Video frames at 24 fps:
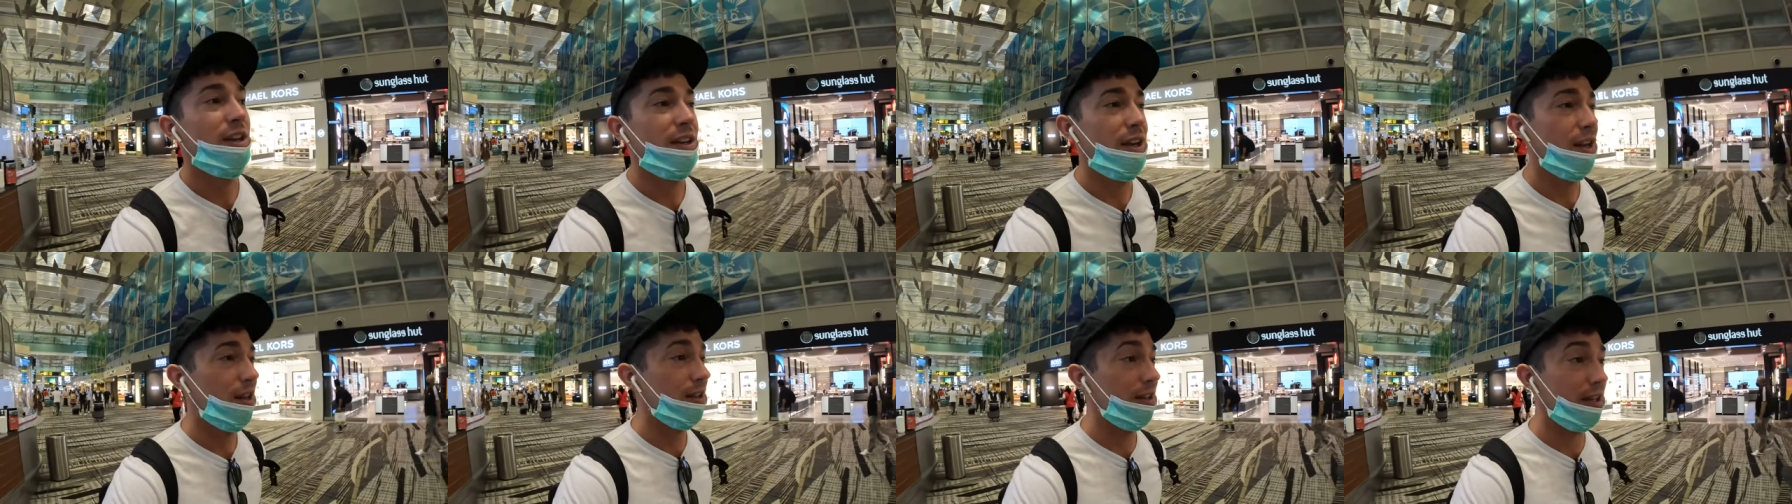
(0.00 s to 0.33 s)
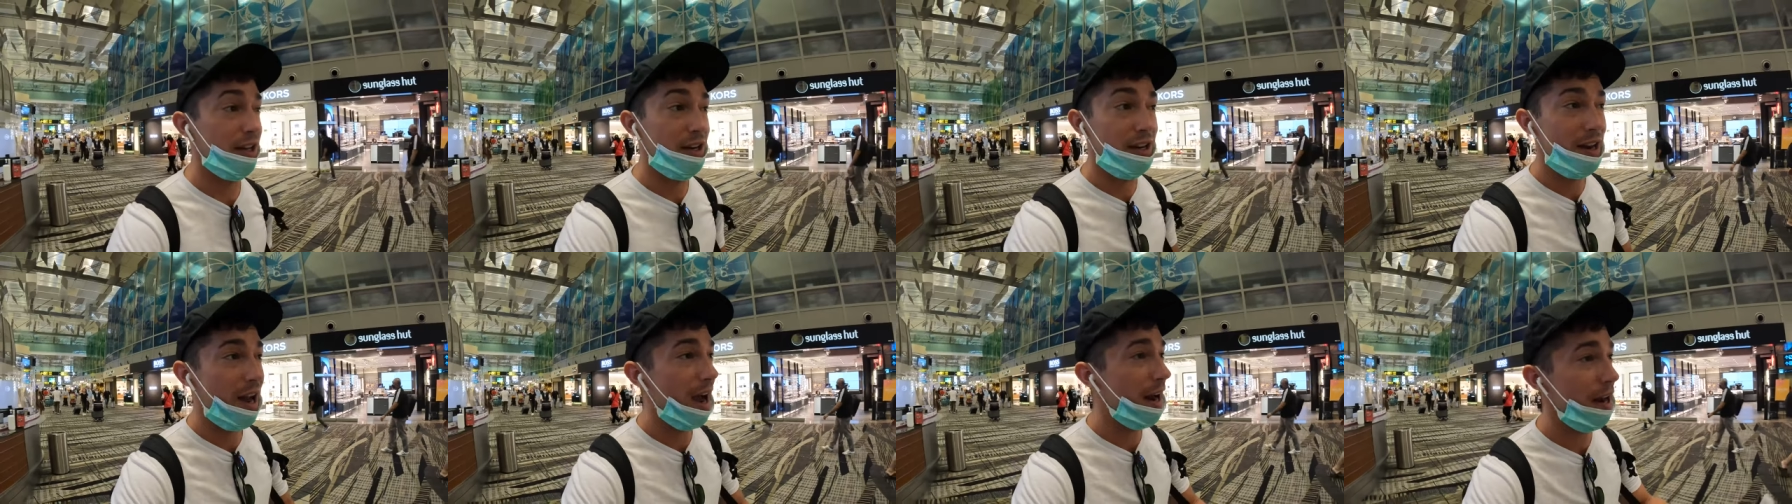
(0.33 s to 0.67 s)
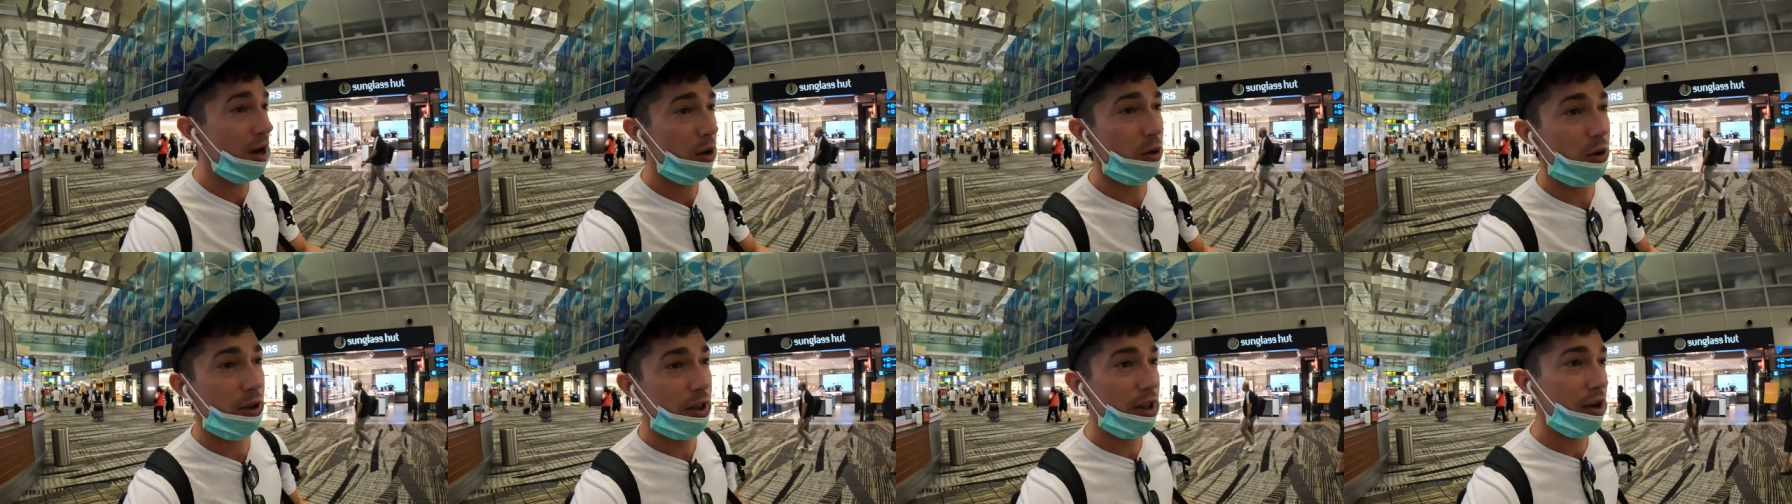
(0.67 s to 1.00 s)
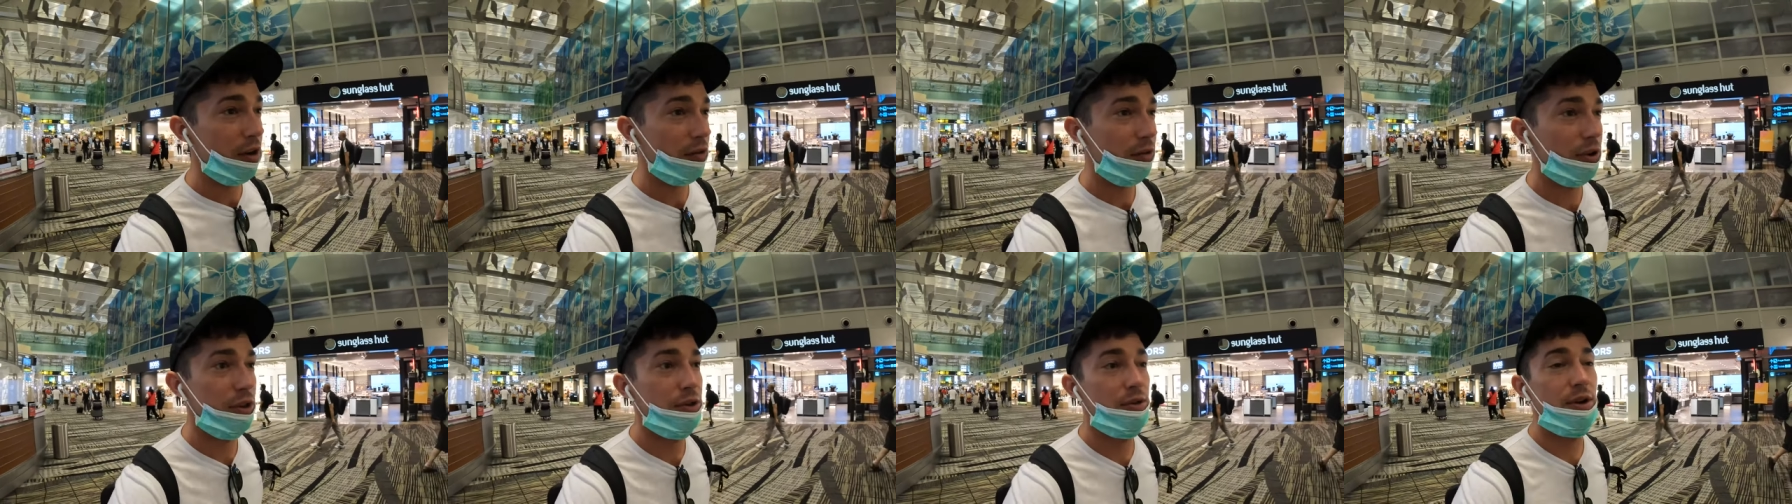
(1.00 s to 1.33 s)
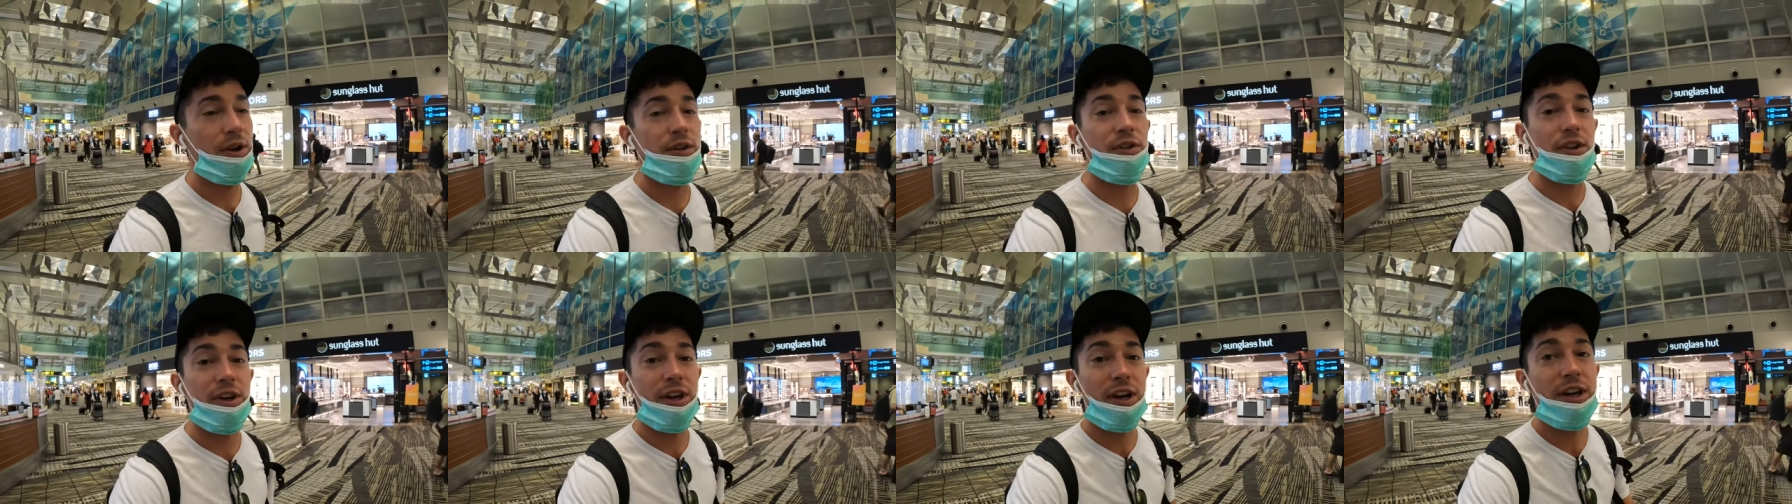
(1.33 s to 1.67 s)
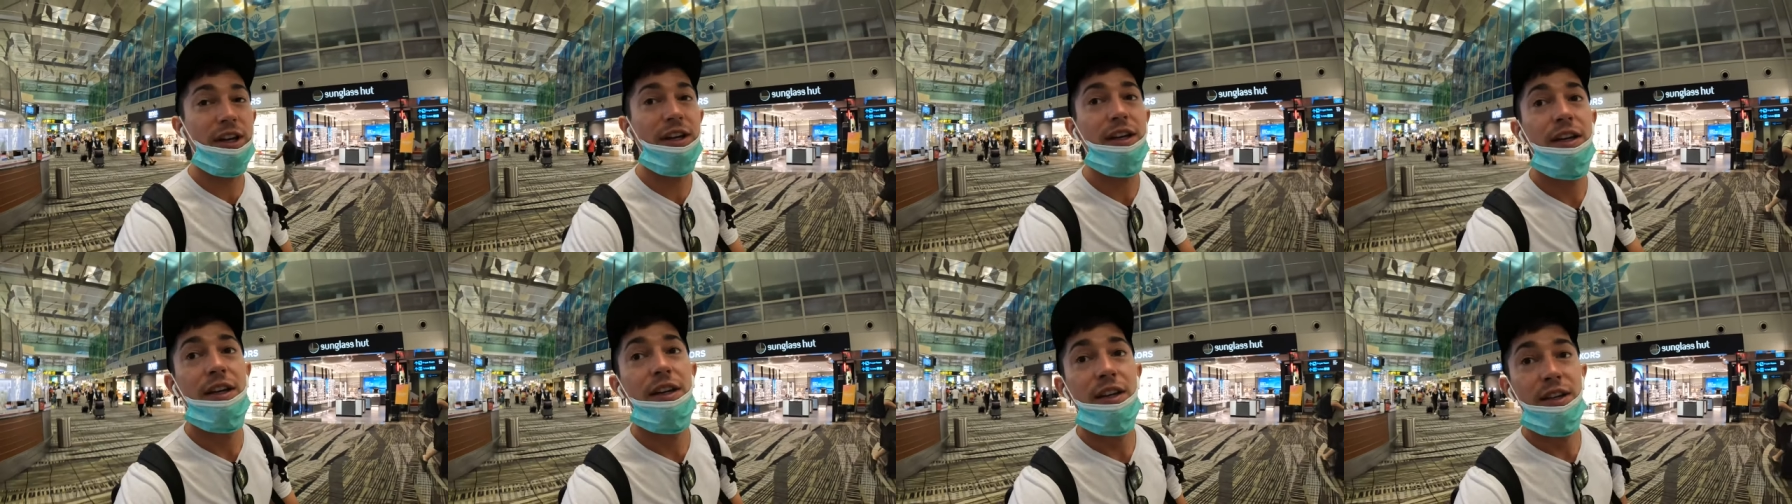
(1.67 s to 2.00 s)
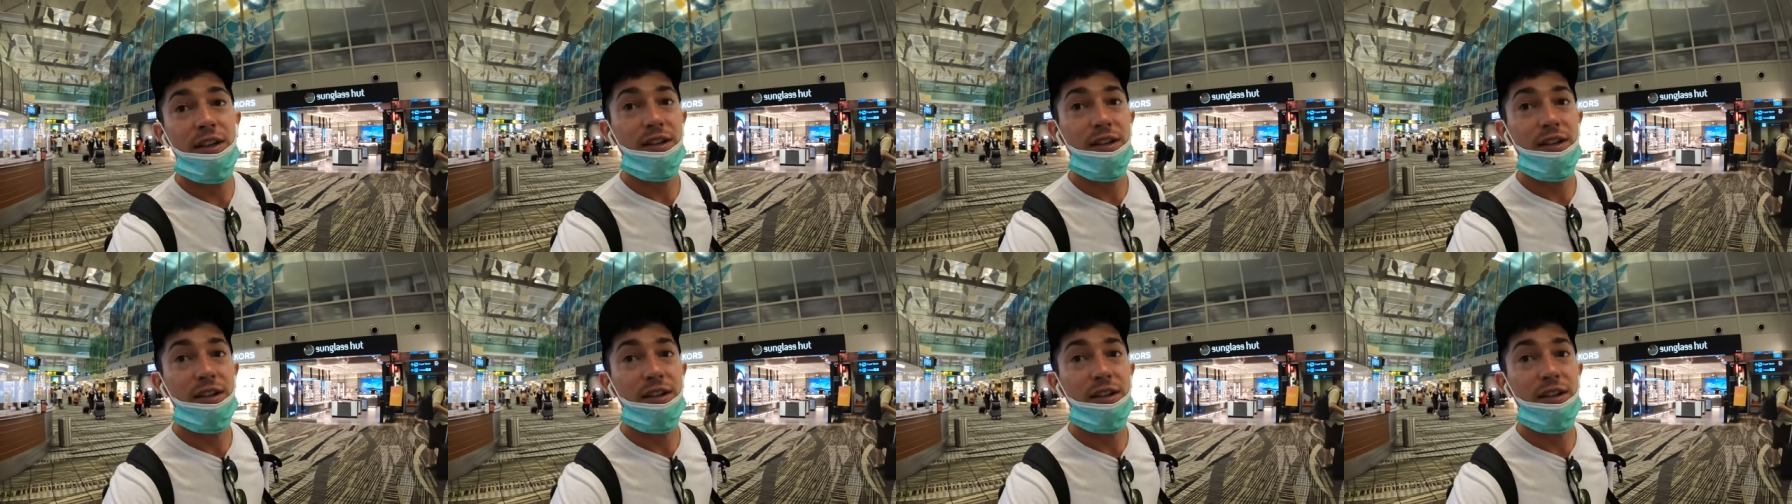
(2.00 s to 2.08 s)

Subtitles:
Got like a 9-hour layover throughout the night,